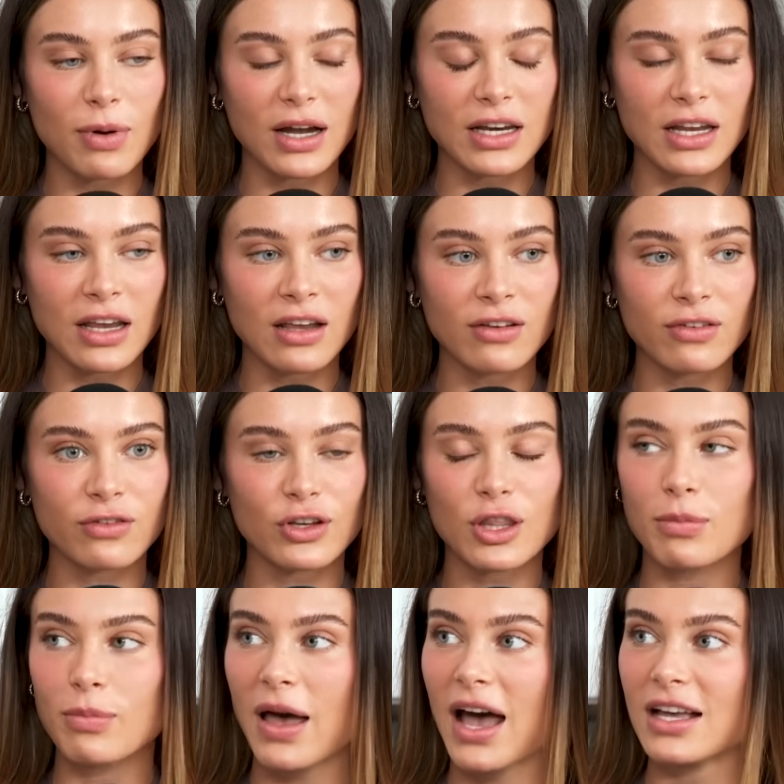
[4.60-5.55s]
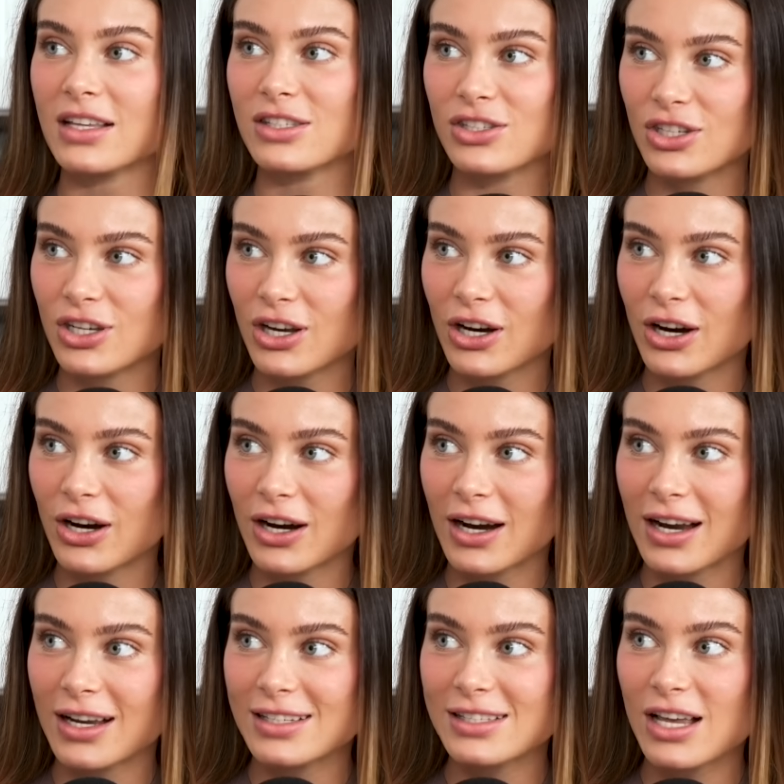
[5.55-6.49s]
buddy for the past
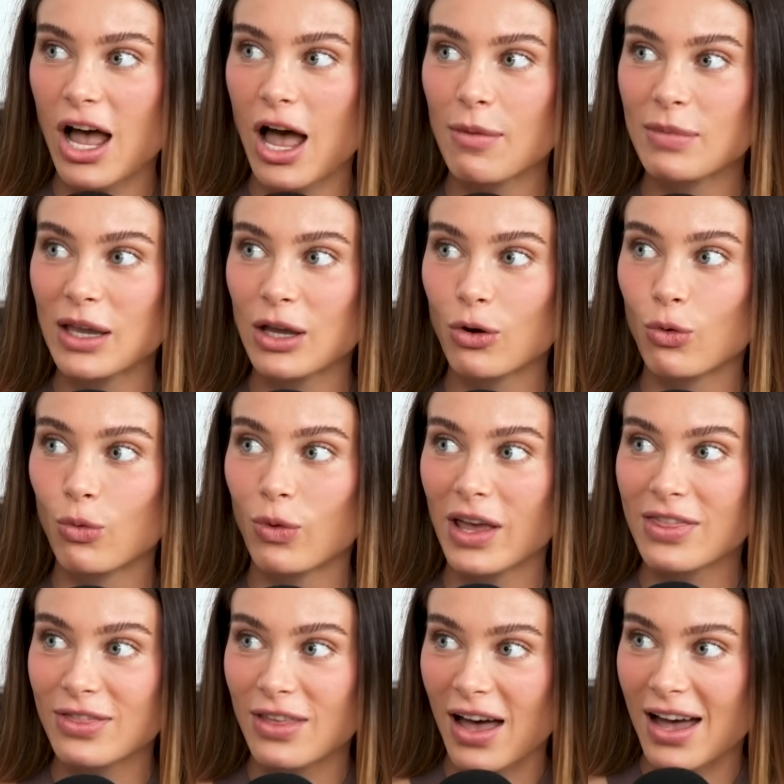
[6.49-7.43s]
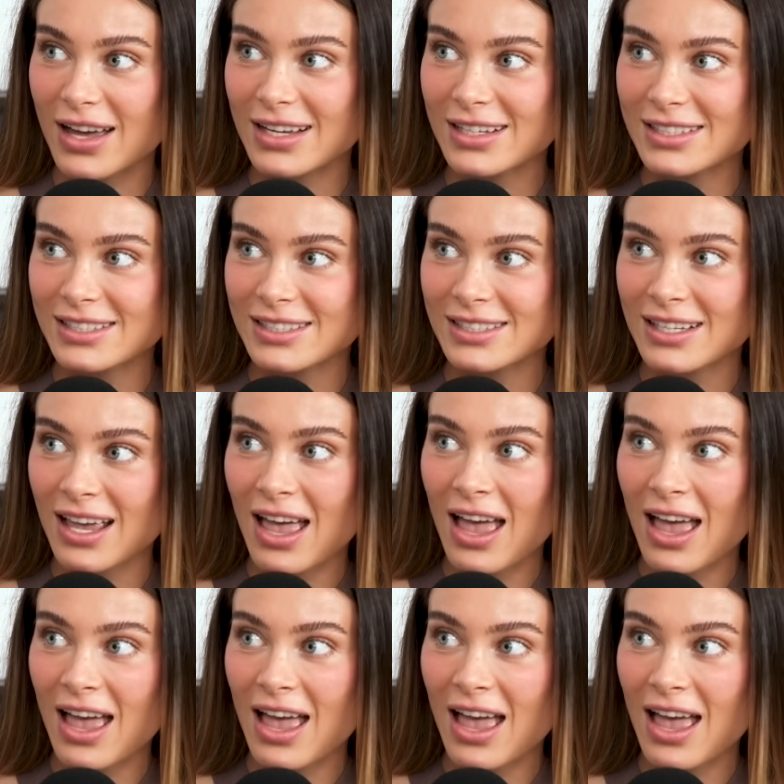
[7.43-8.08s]
year is coming with us.